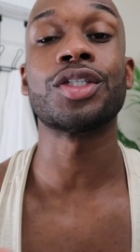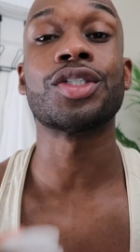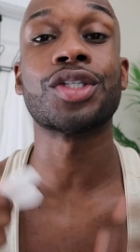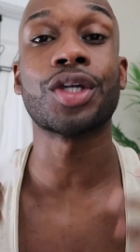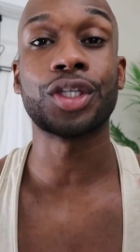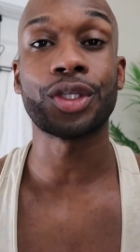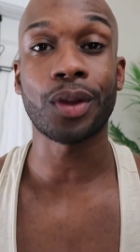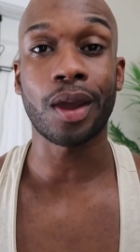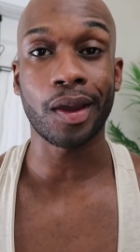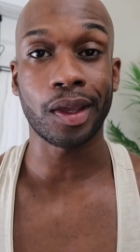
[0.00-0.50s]
show
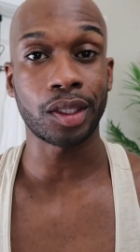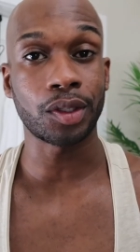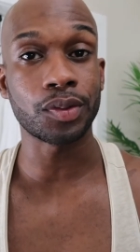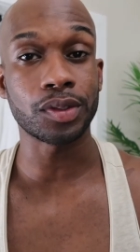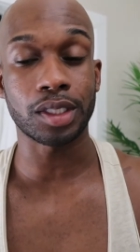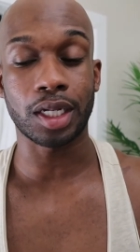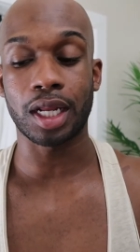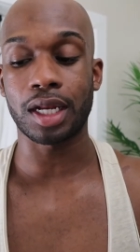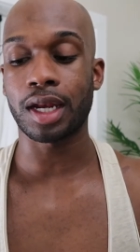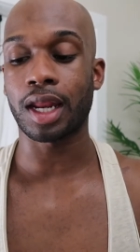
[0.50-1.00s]
you how to
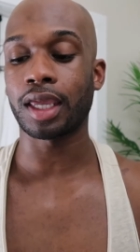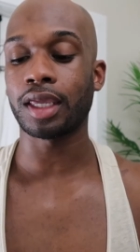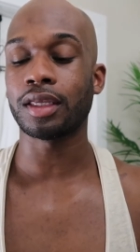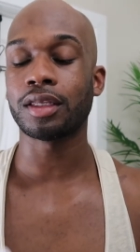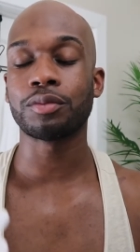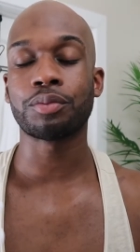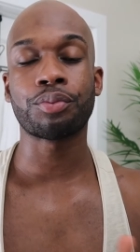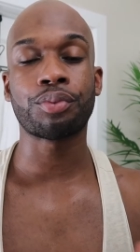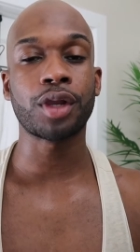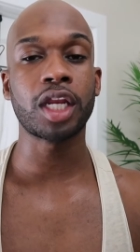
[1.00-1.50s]
use it at
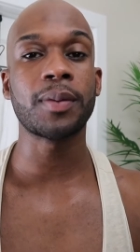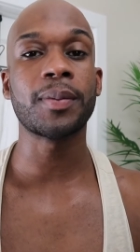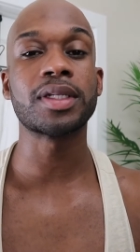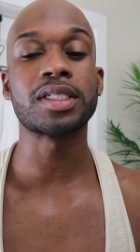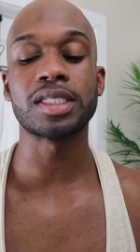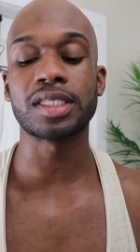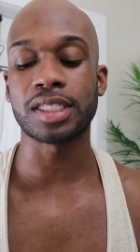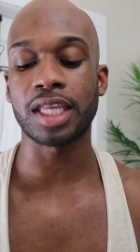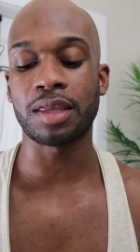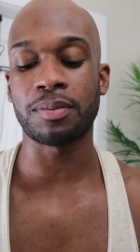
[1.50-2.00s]
night. Pretty much
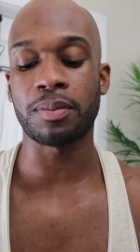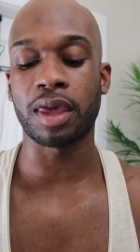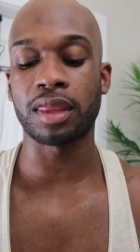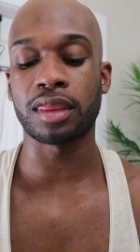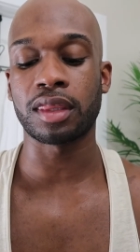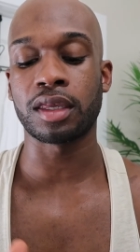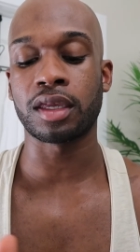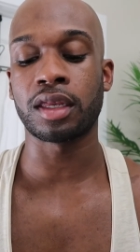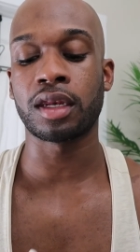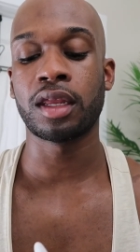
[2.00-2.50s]
the same
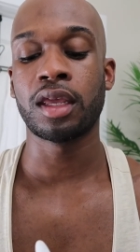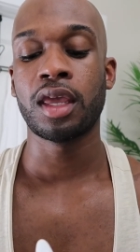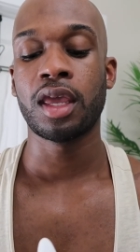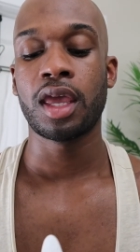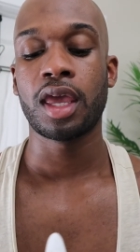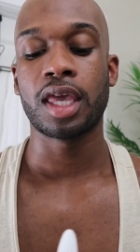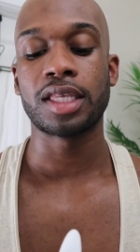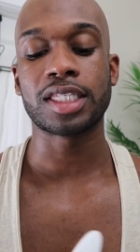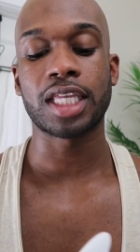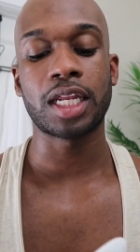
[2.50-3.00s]
method.
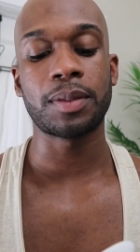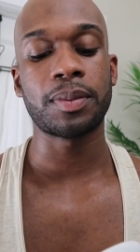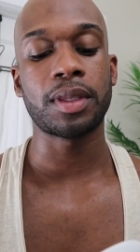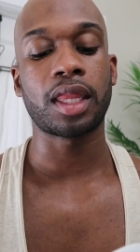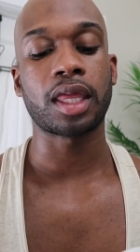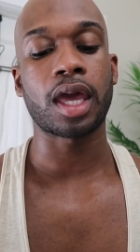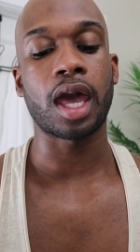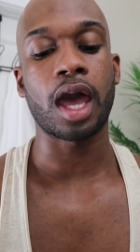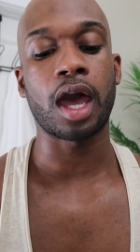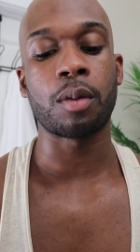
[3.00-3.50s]
It's going to be
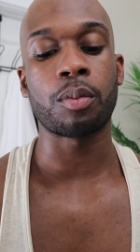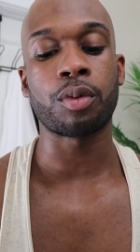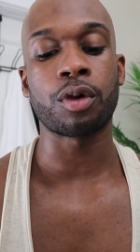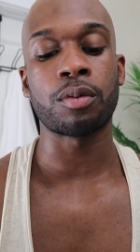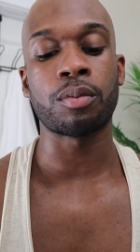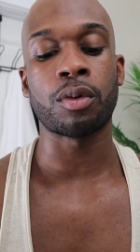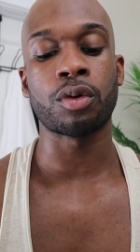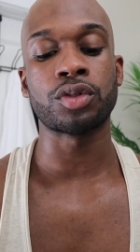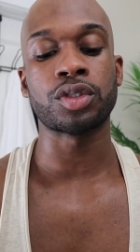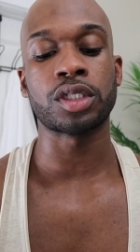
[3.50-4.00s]
like an
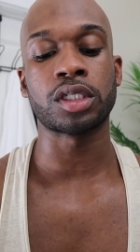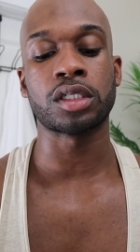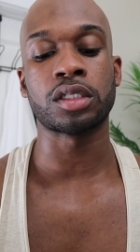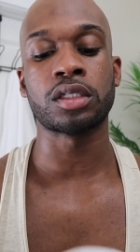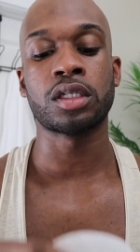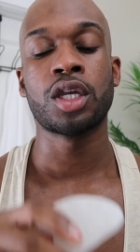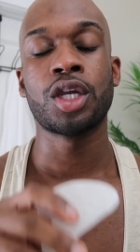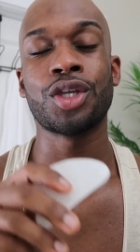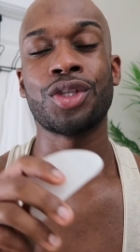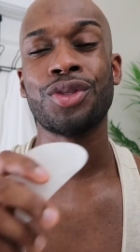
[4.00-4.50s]
upward
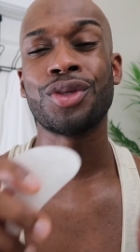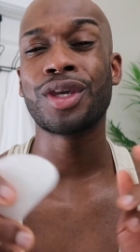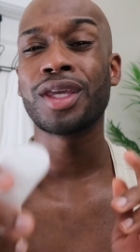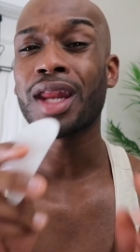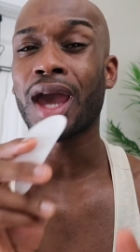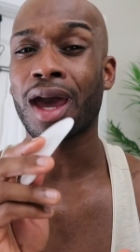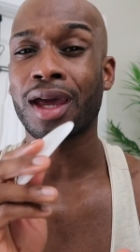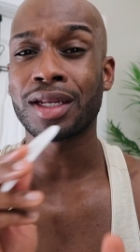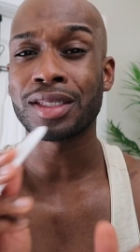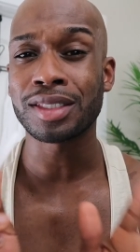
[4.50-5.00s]
motion. You can
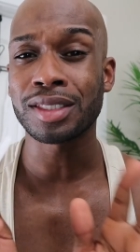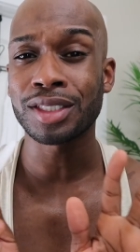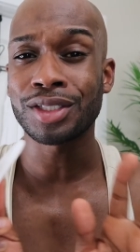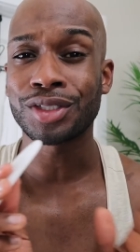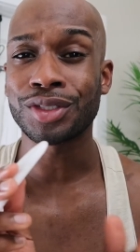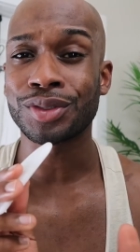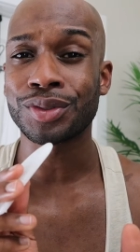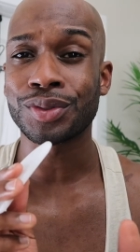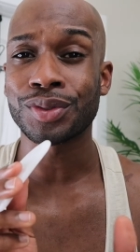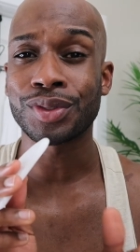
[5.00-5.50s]
honestly
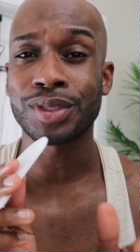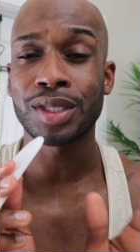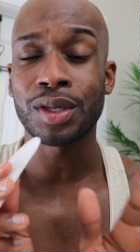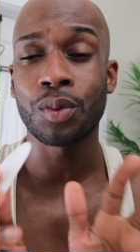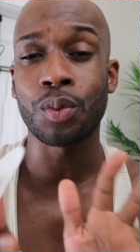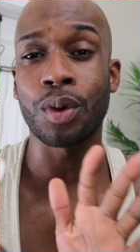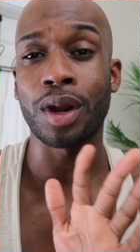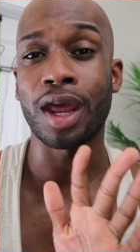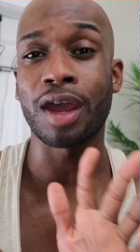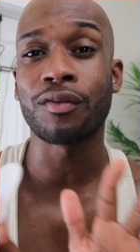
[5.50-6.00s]
use
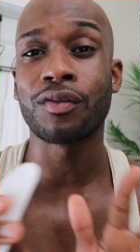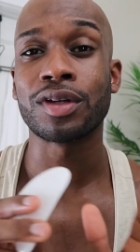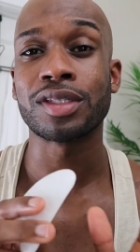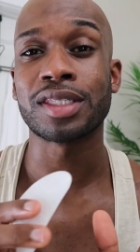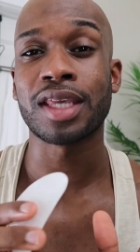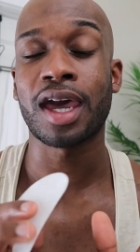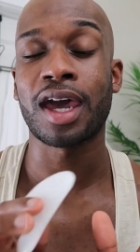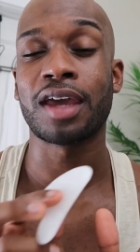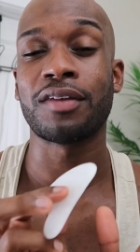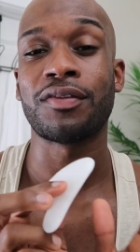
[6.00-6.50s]
whatever
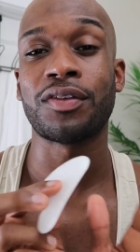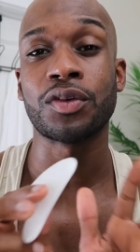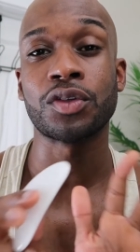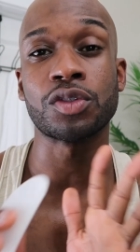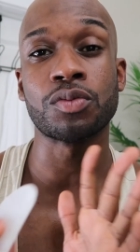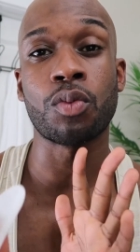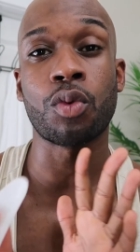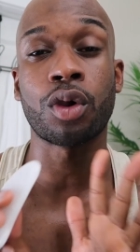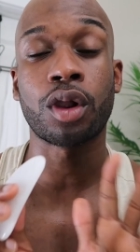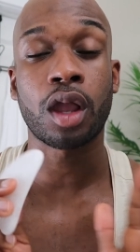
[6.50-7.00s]
side
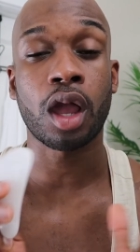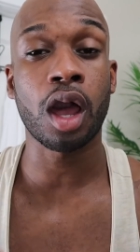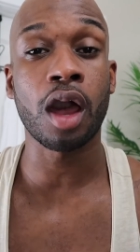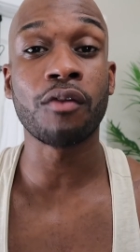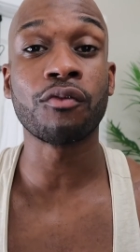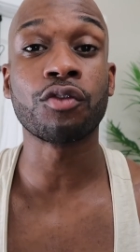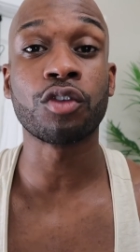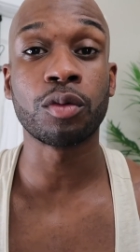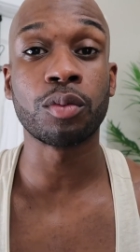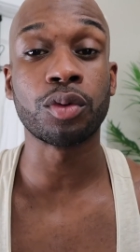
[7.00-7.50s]
feels more
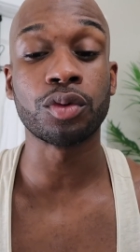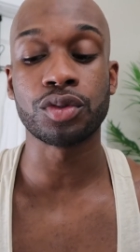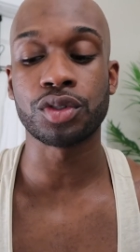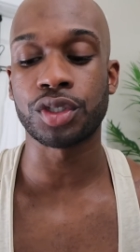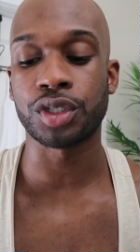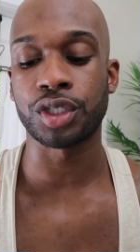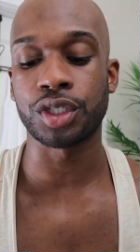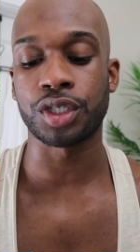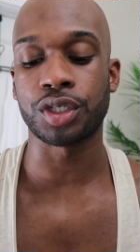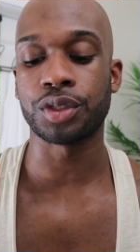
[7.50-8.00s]
comfortable
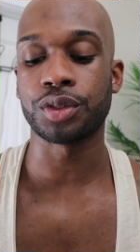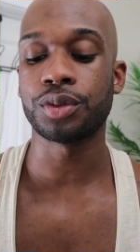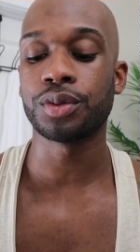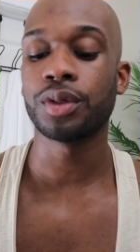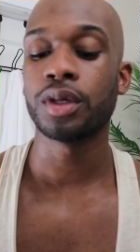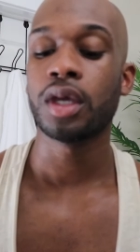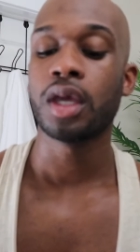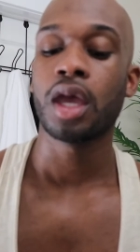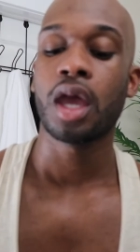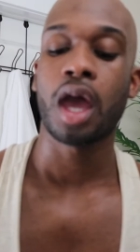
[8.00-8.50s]
to you.
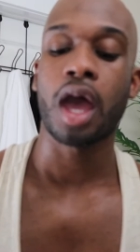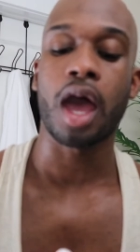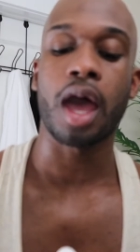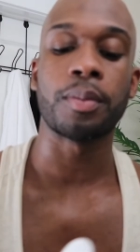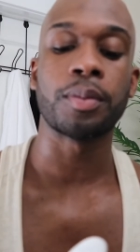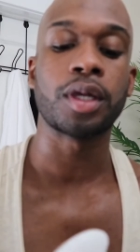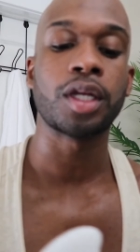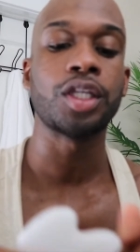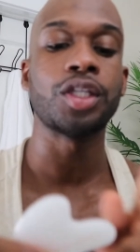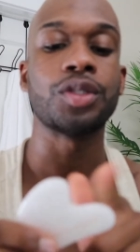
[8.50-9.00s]

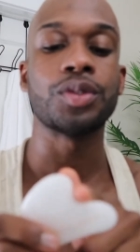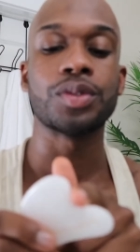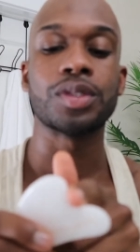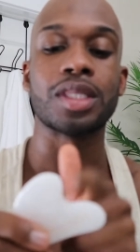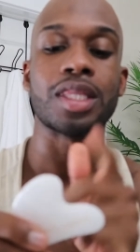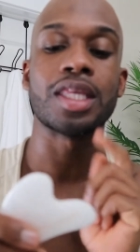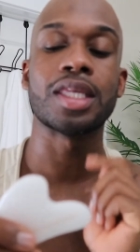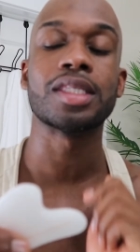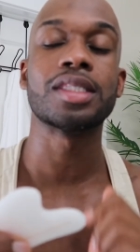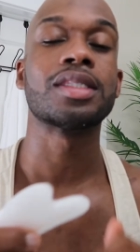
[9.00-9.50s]
I'm going to use
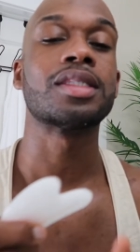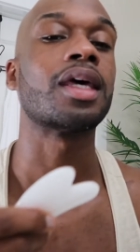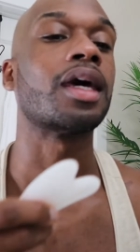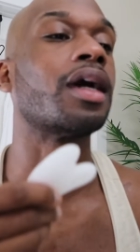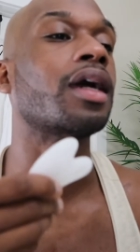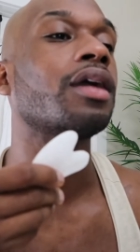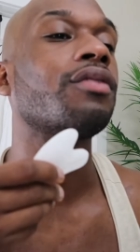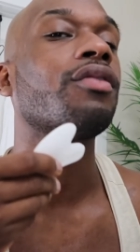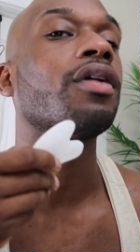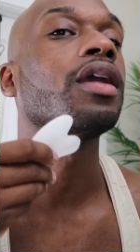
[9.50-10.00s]
this
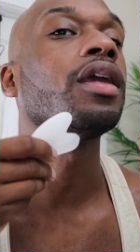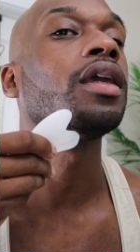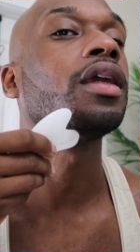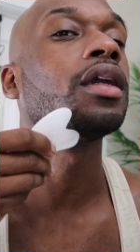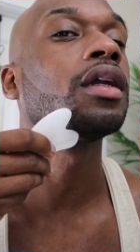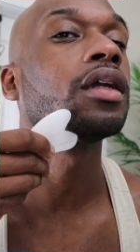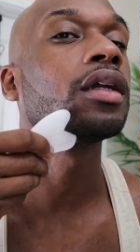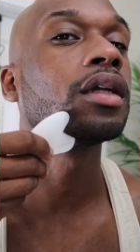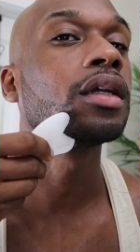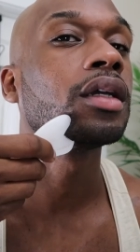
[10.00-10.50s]
side right
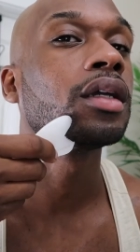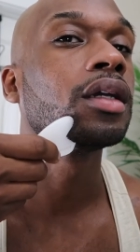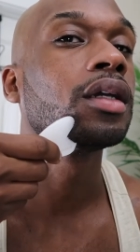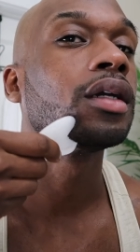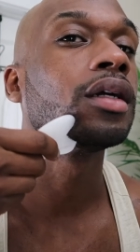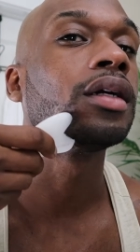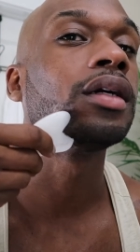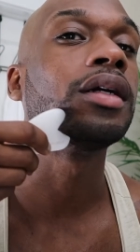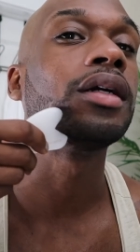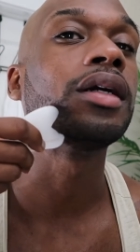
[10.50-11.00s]
here
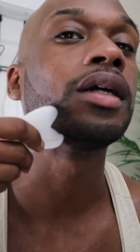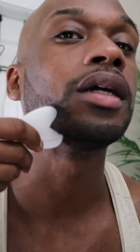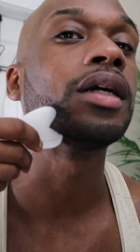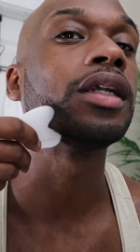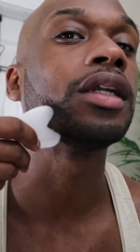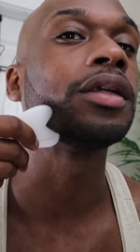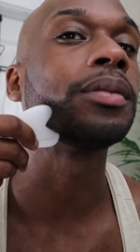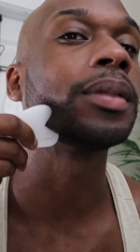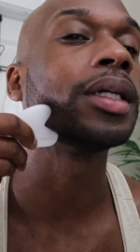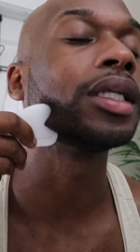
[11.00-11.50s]

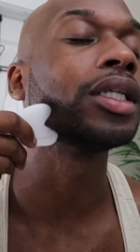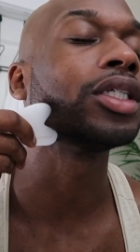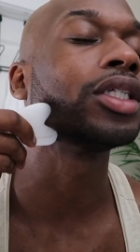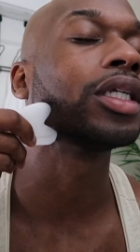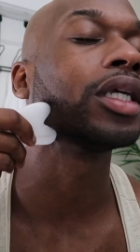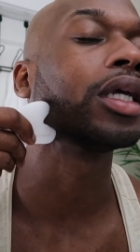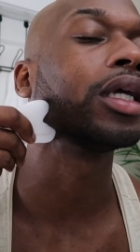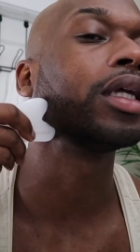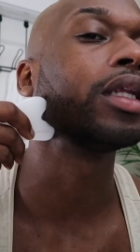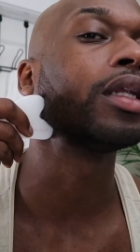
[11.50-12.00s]
under my
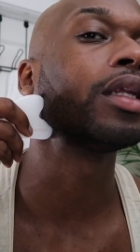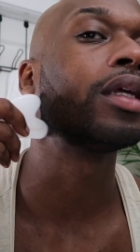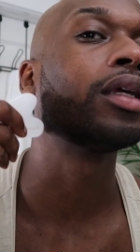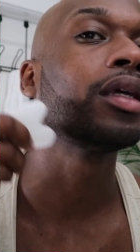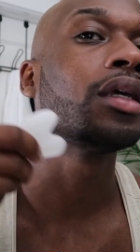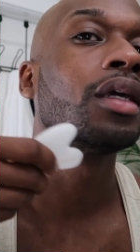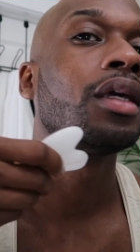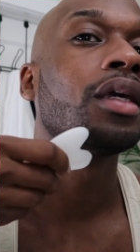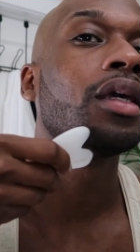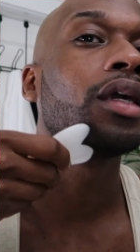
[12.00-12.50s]
chin
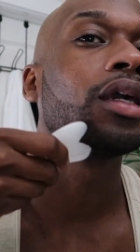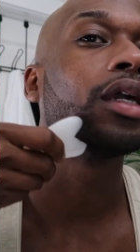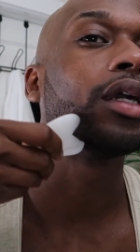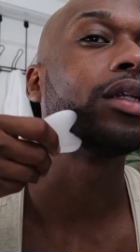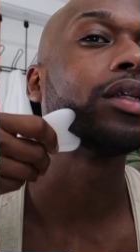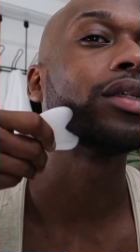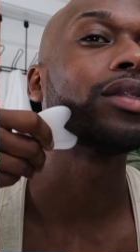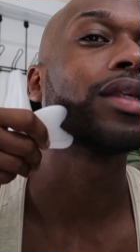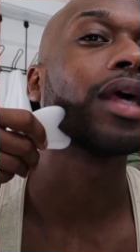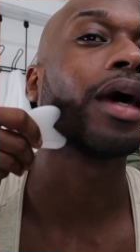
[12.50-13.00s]

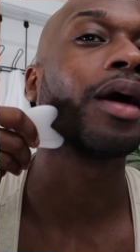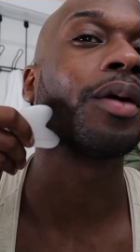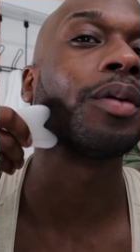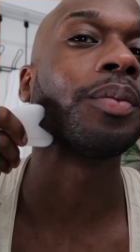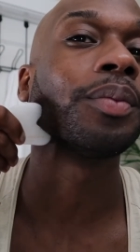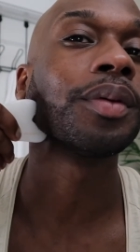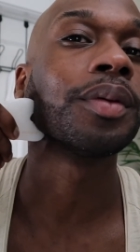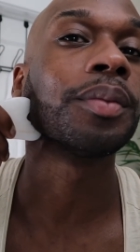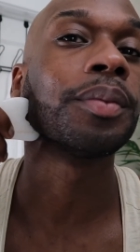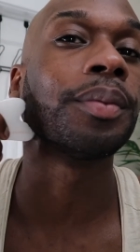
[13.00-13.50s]
and just
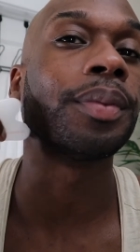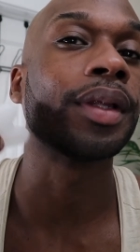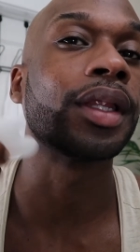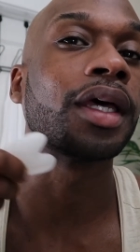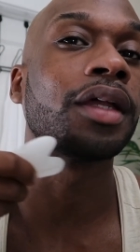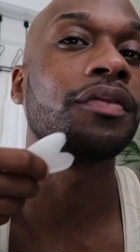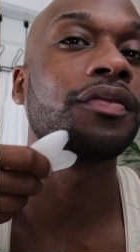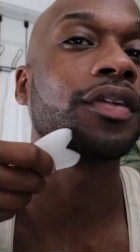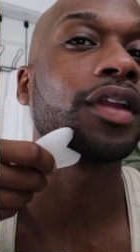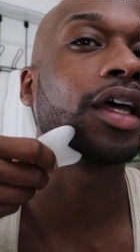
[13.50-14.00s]
help
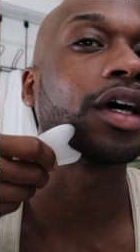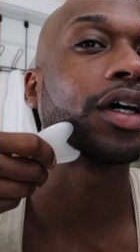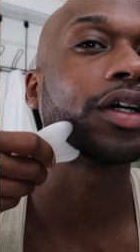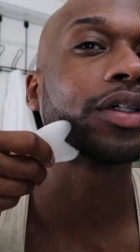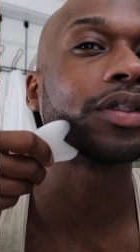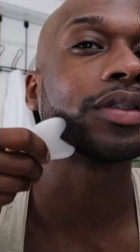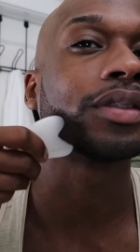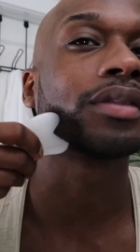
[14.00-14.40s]
blood flow.